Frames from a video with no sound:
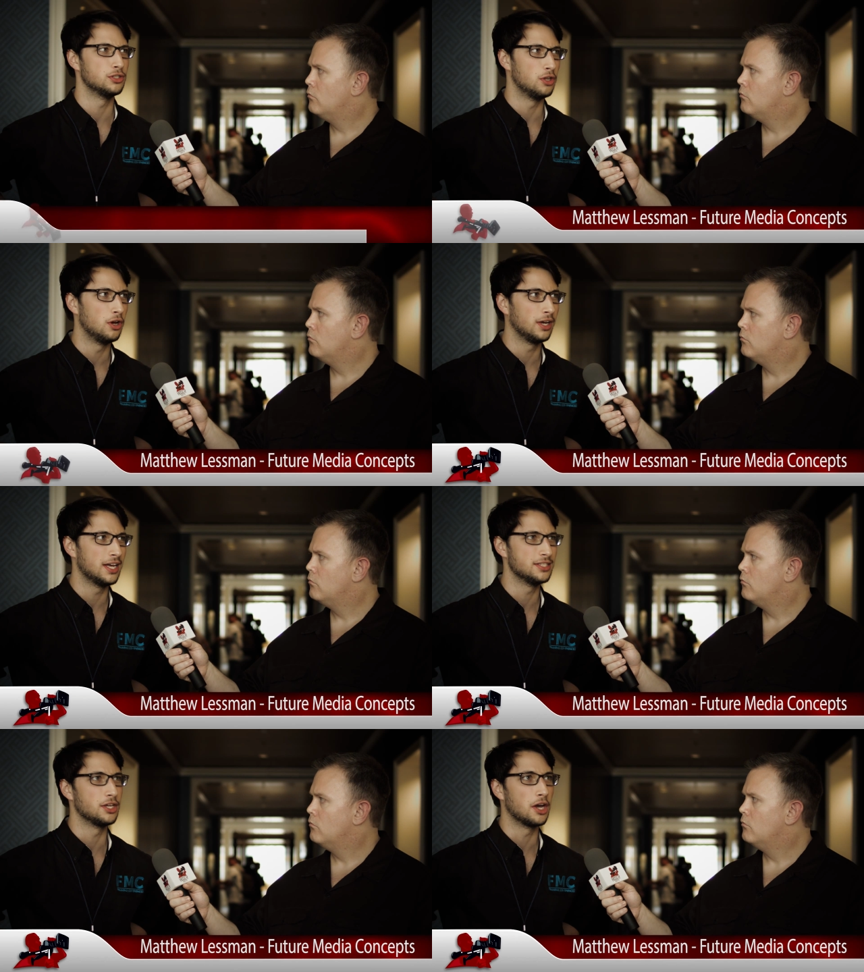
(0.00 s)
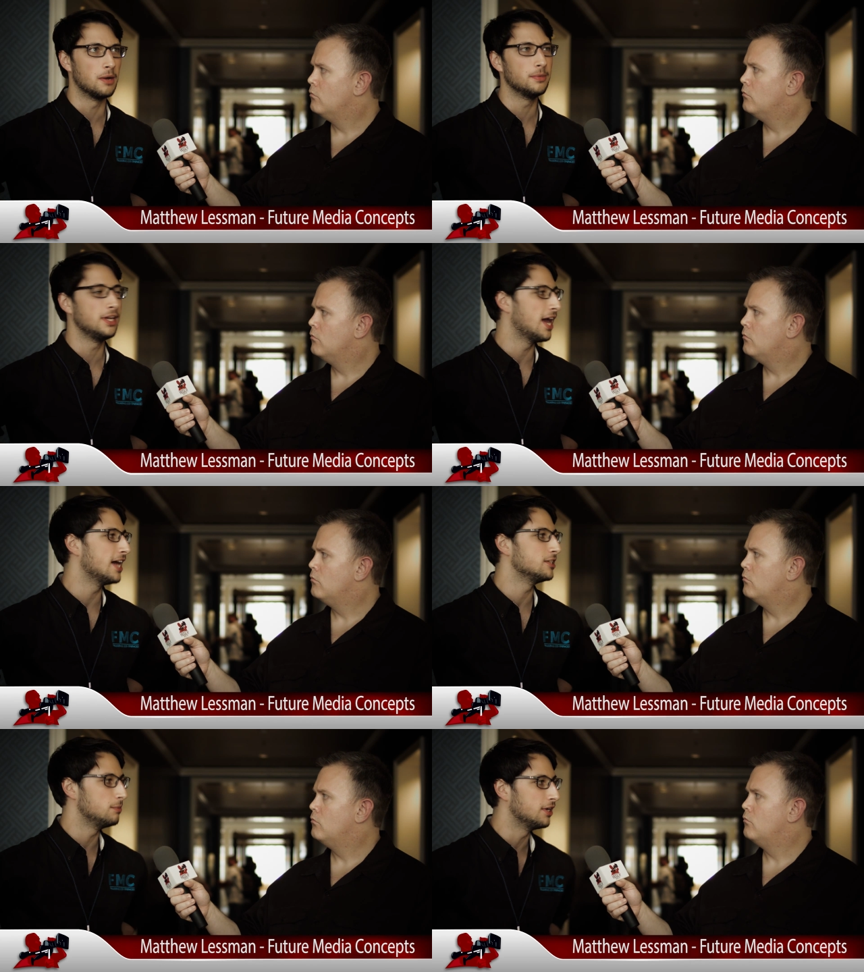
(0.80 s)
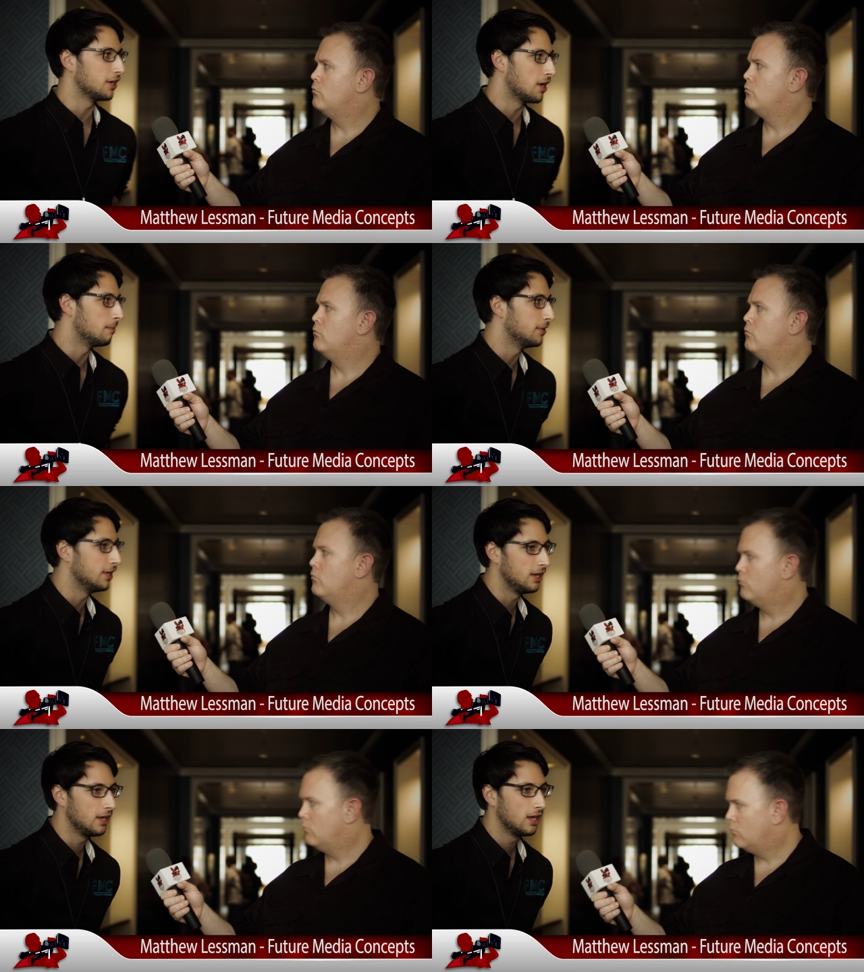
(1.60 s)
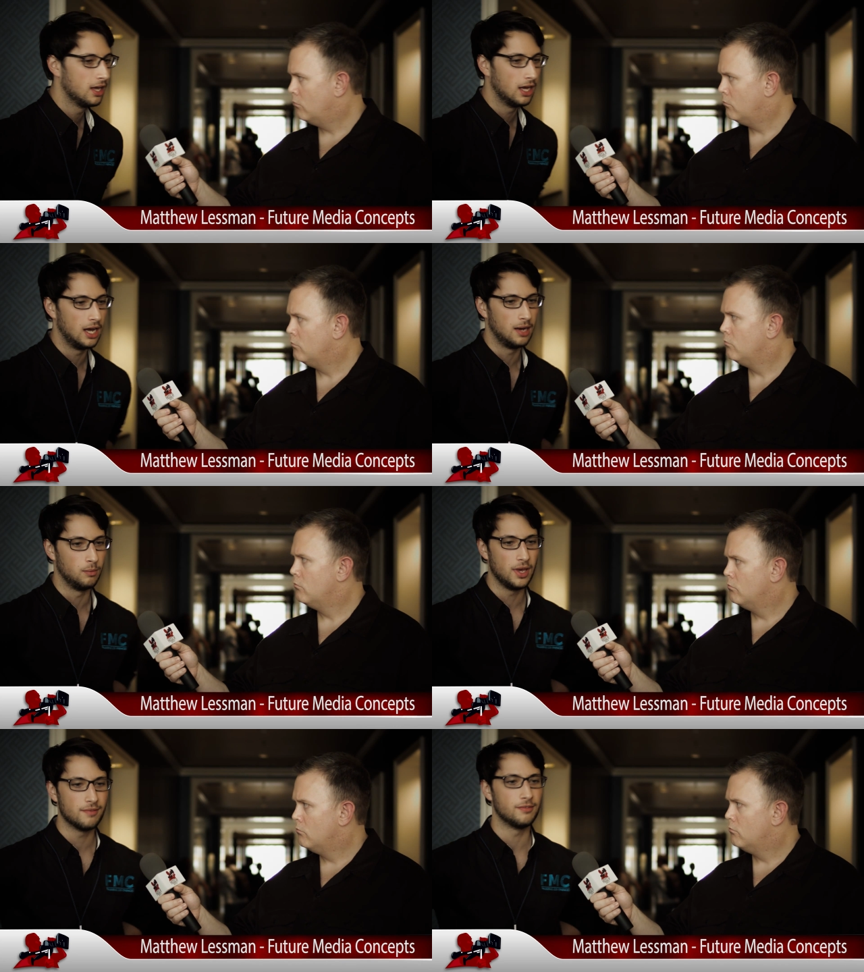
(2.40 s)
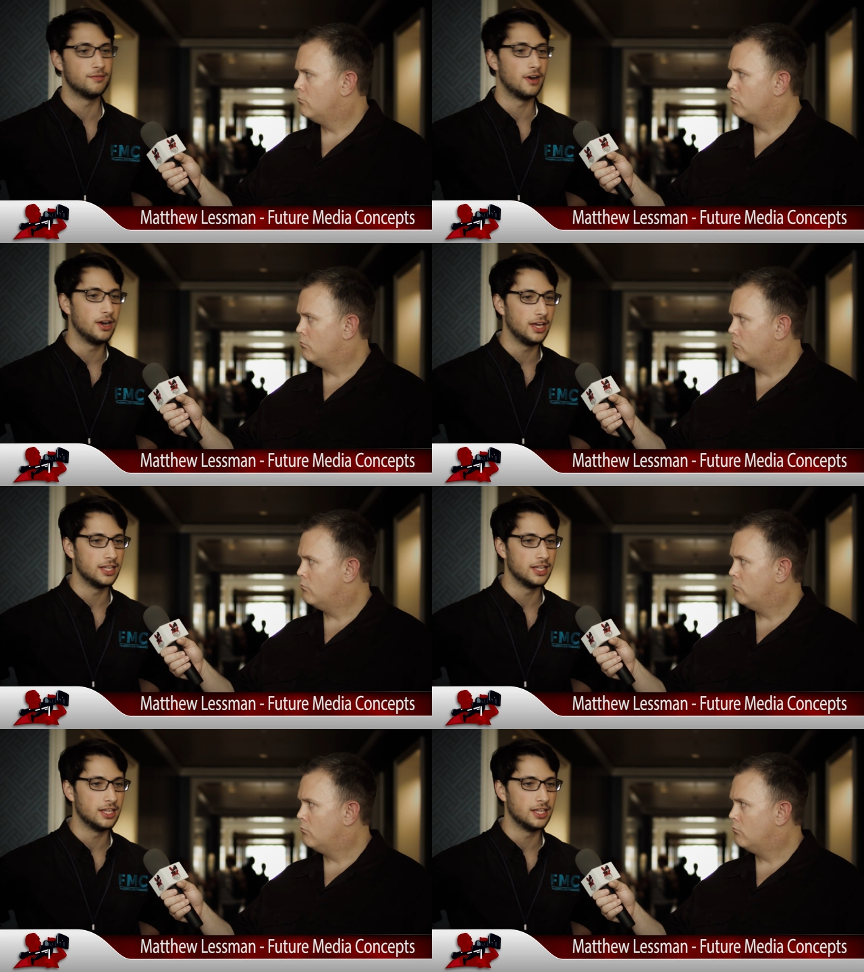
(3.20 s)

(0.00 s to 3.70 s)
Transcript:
Speaker 1: as long as the company has been a company. Uh, we have a very